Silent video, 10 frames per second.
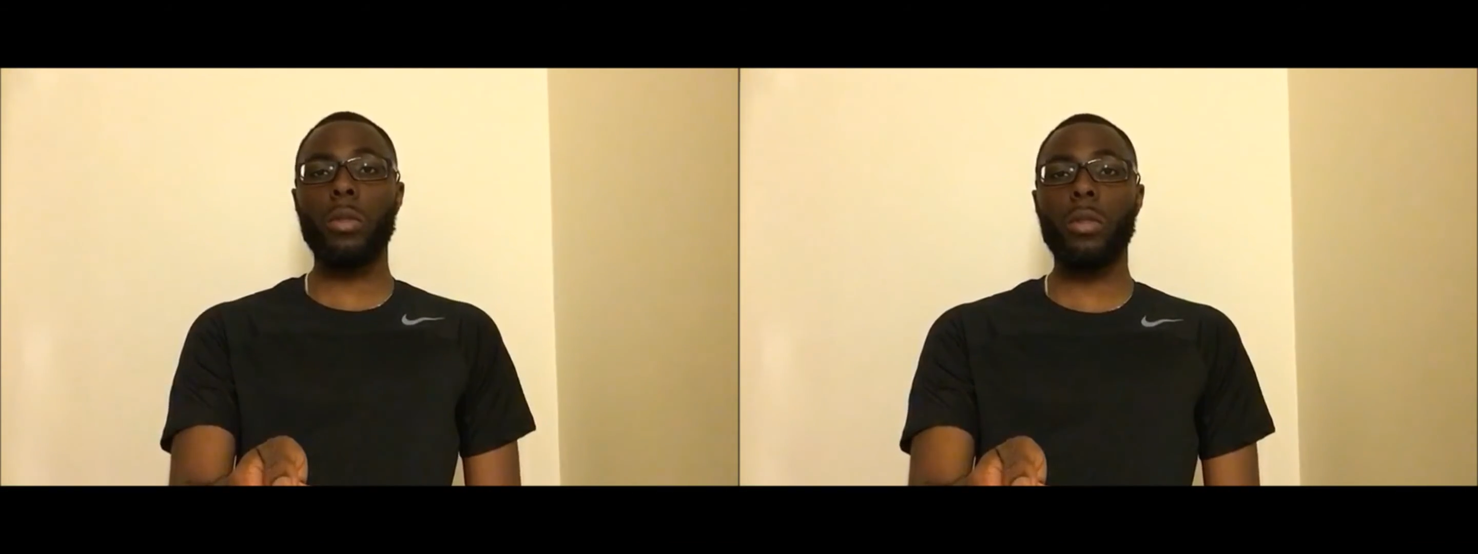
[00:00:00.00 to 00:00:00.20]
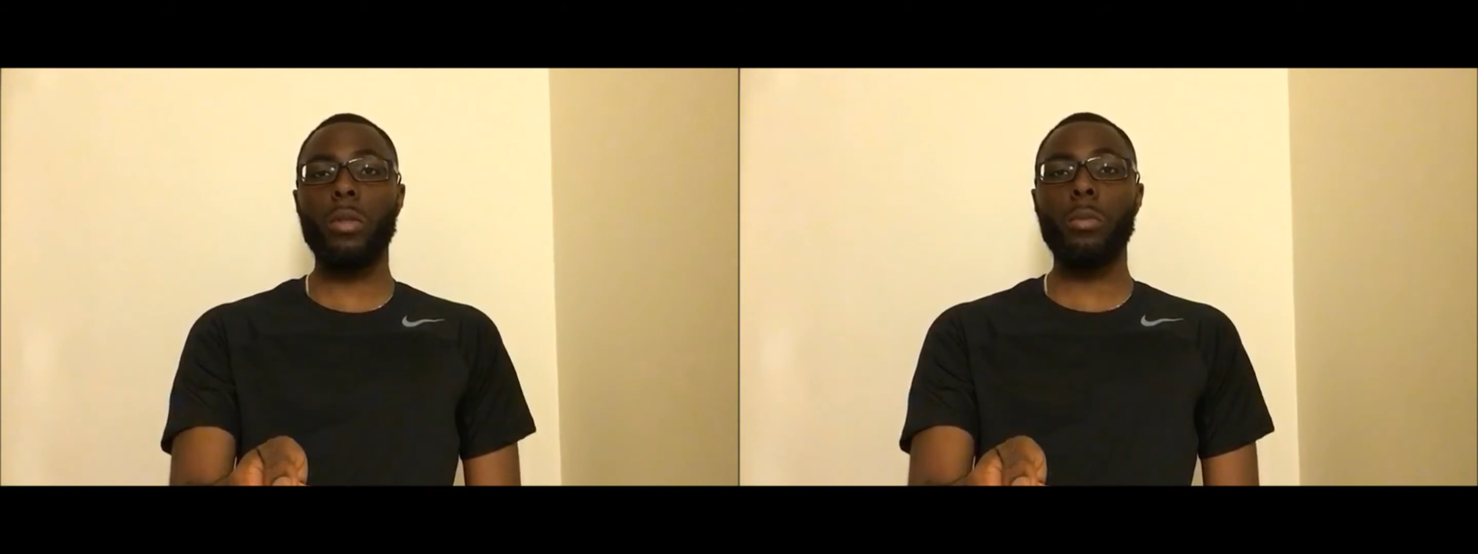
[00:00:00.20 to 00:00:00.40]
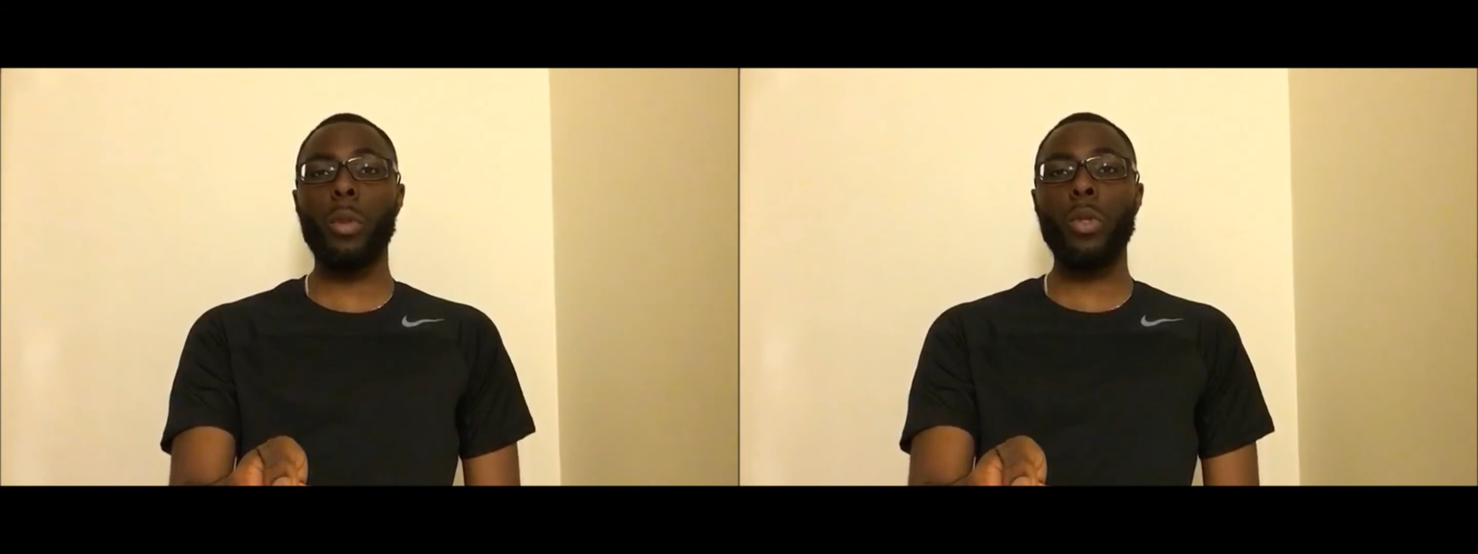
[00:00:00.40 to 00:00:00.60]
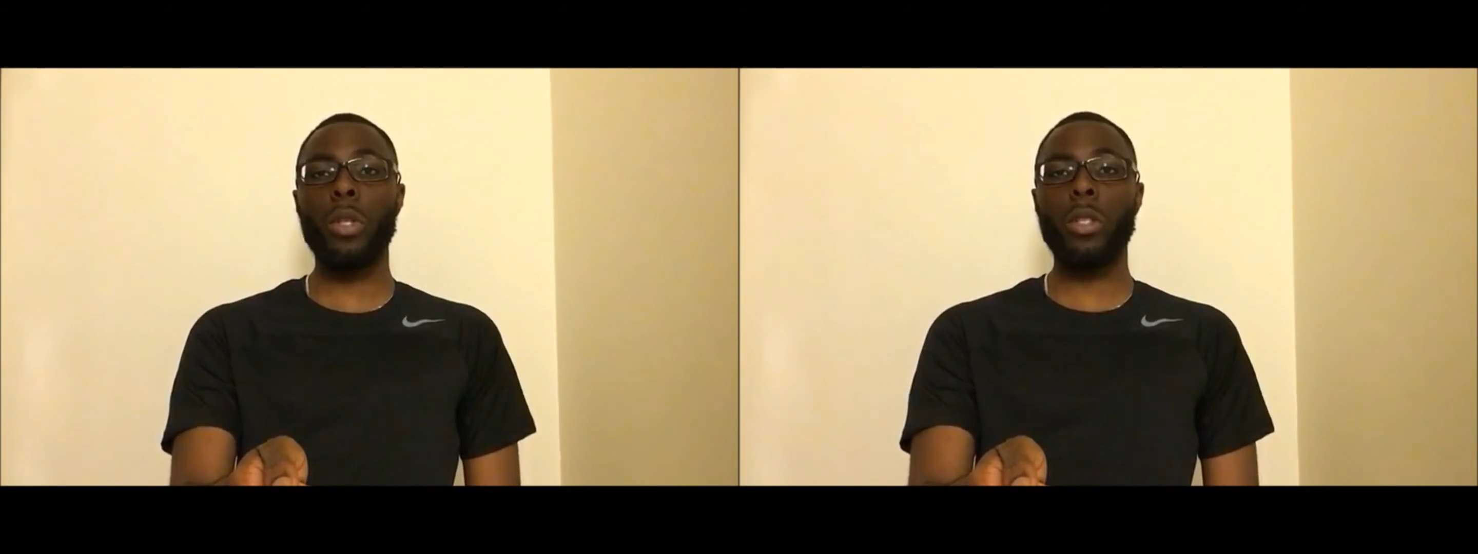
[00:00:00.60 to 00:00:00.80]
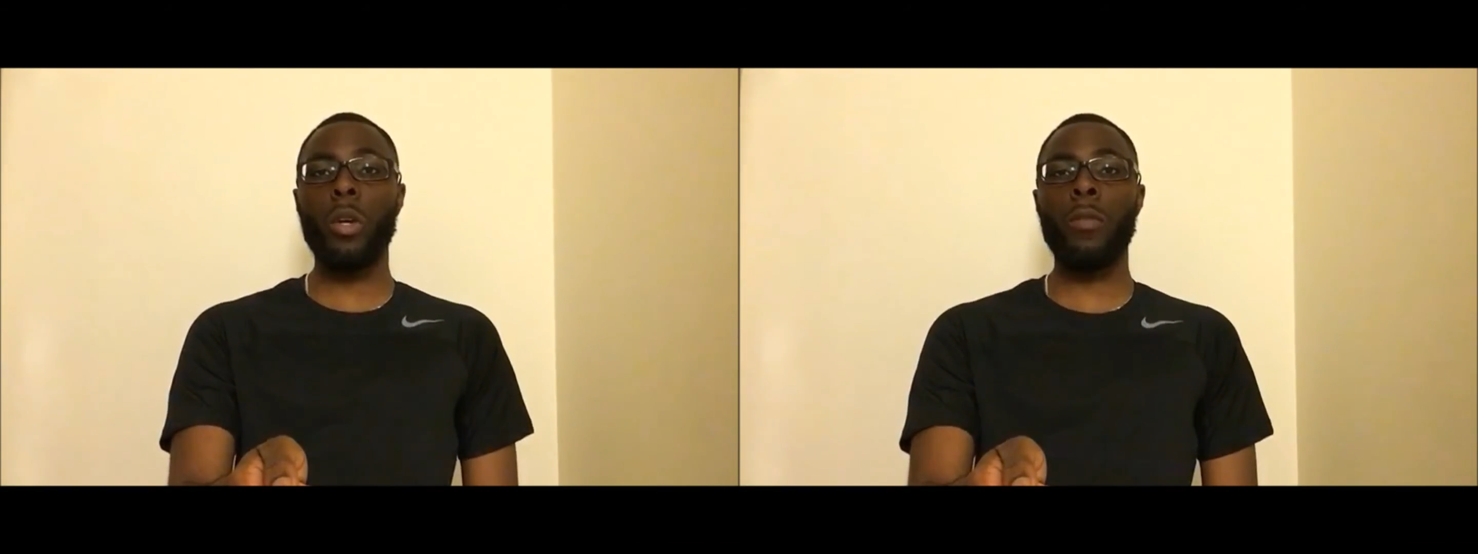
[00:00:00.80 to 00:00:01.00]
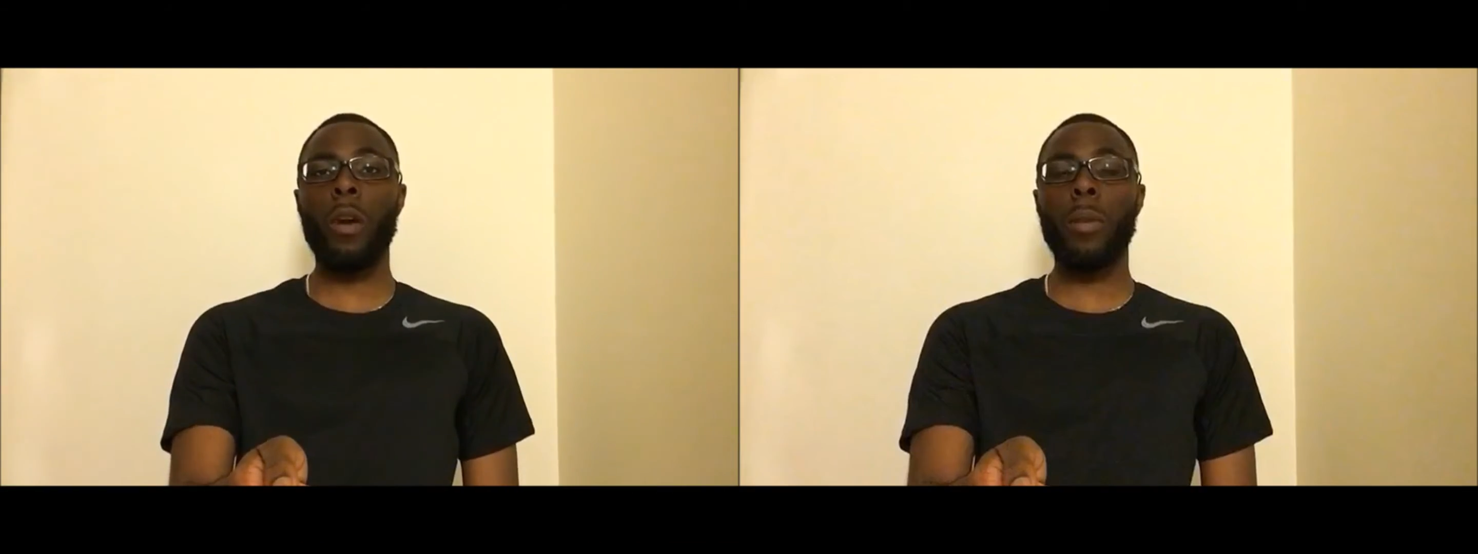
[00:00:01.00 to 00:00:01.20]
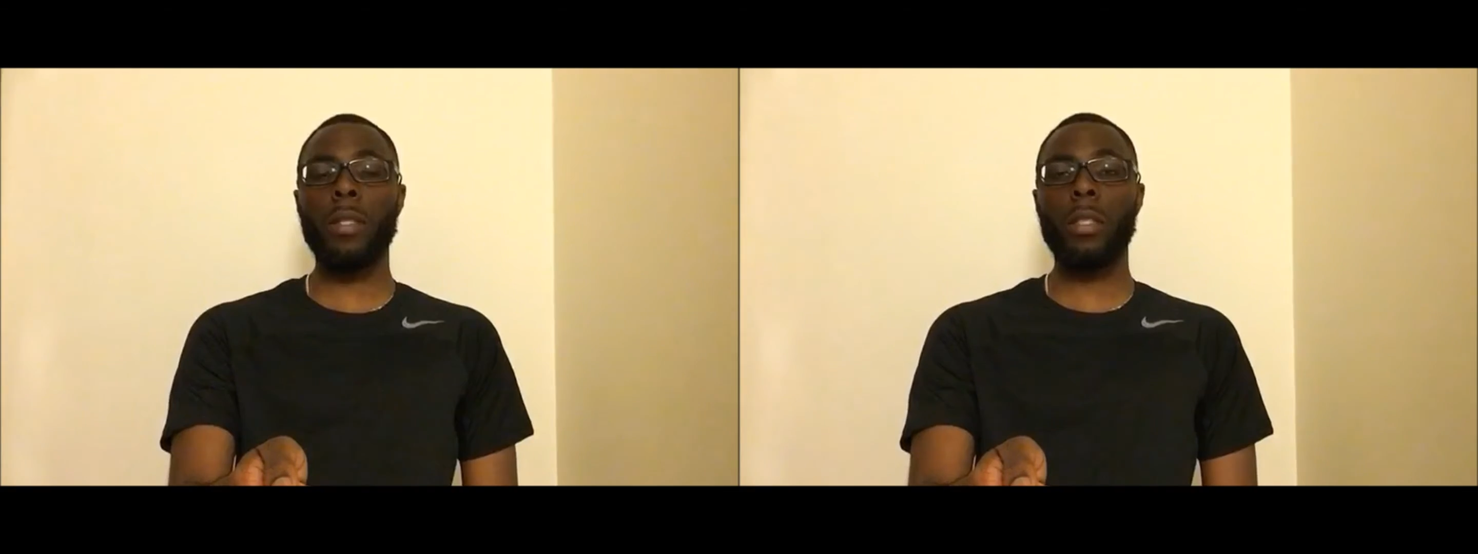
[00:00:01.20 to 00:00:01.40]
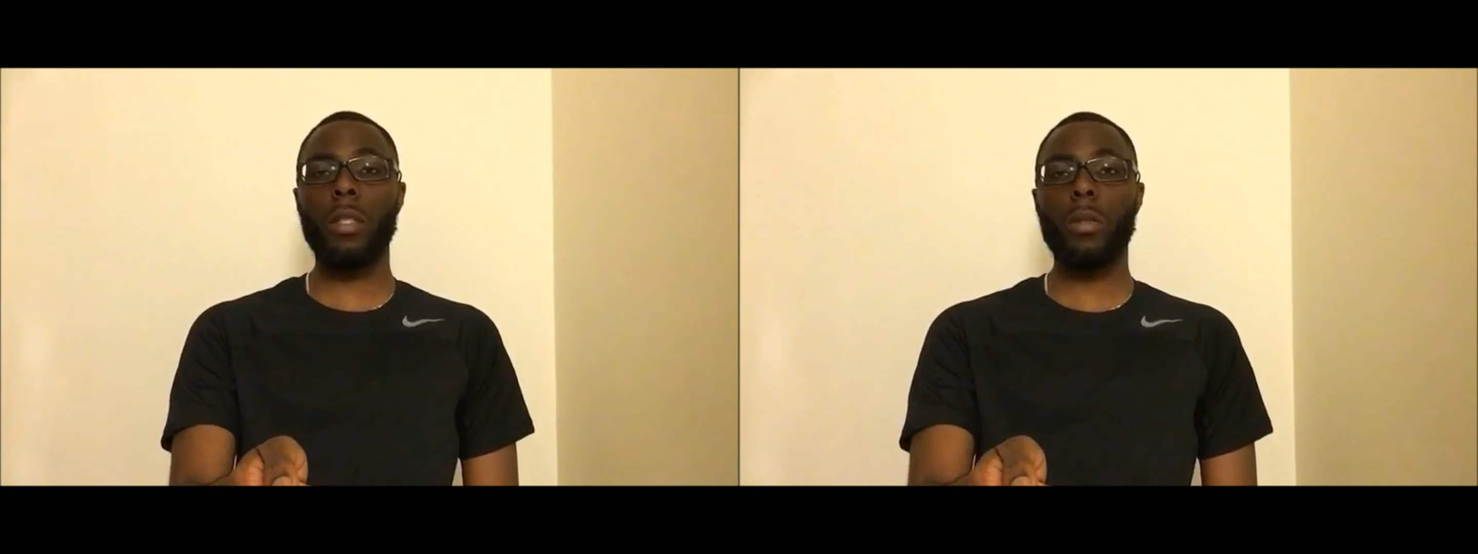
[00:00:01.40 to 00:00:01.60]
to build yourself up
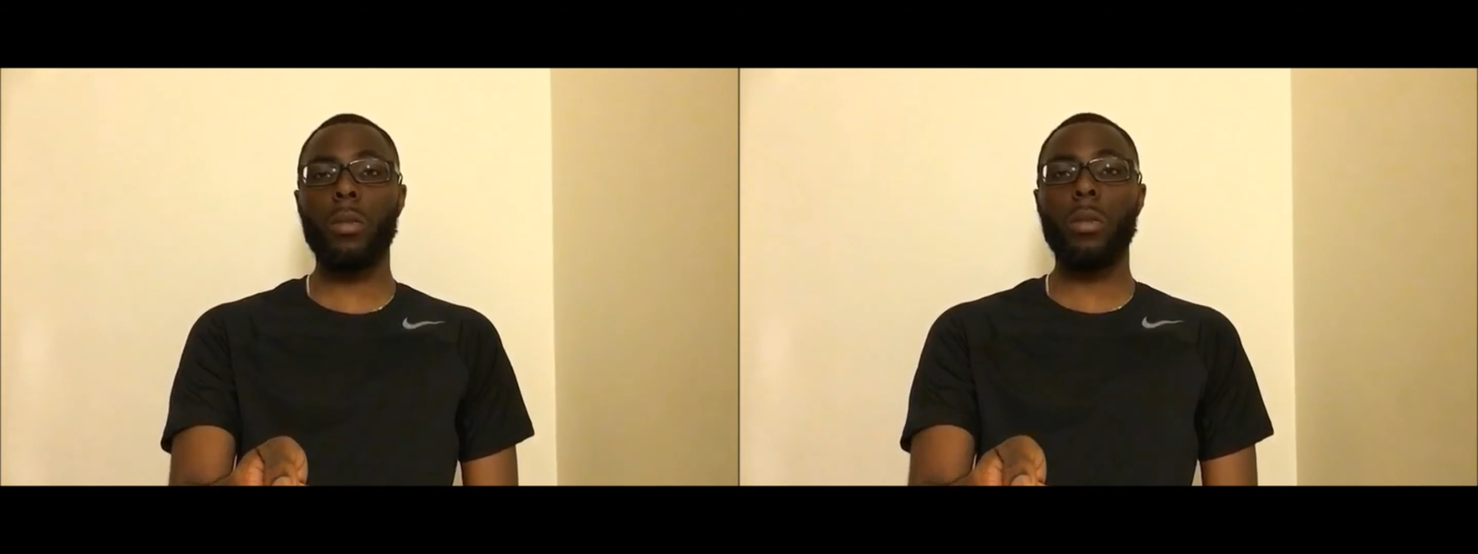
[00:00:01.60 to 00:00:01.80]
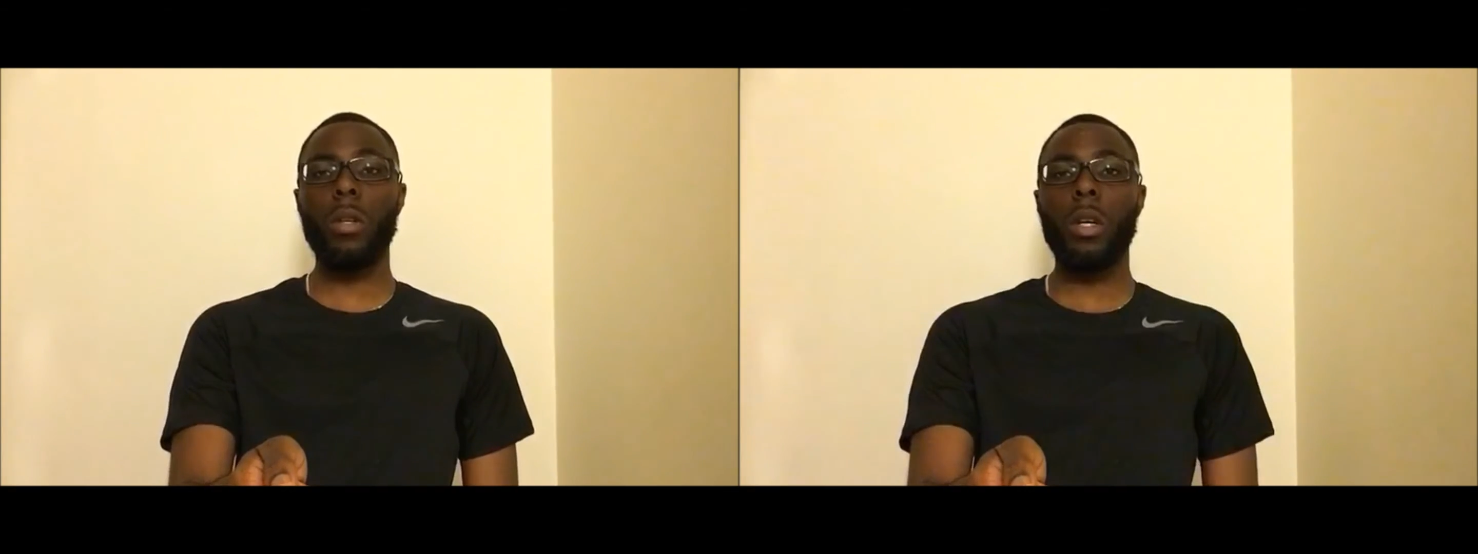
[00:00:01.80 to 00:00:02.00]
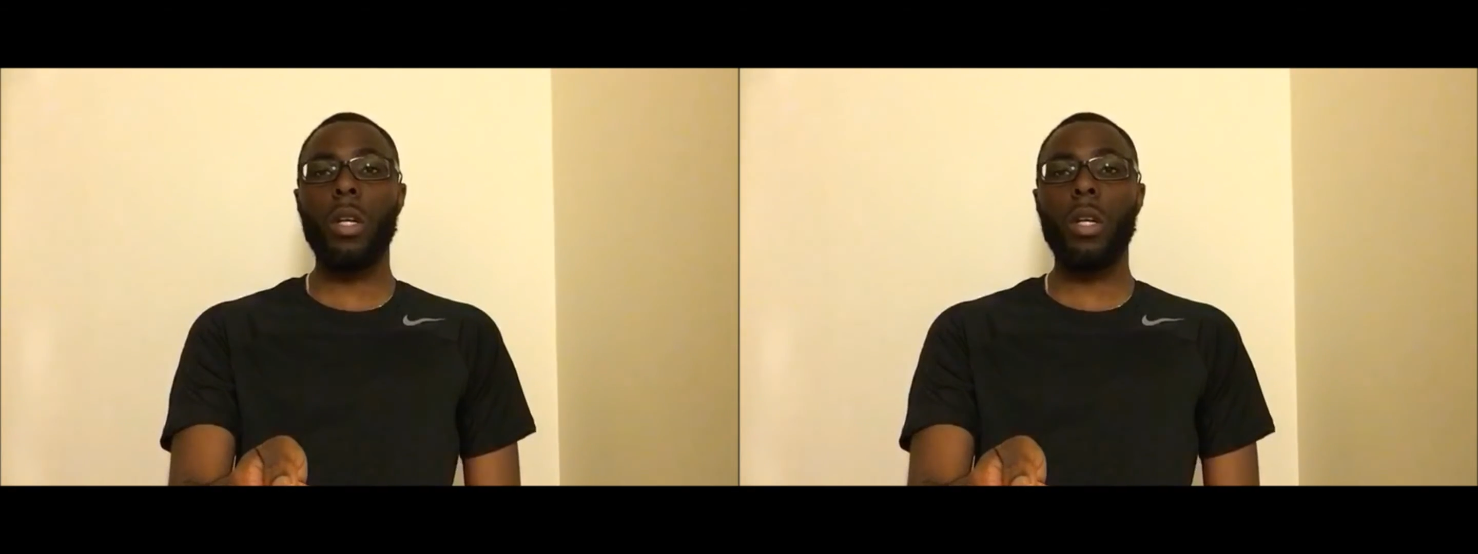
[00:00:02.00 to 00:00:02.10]
as a single,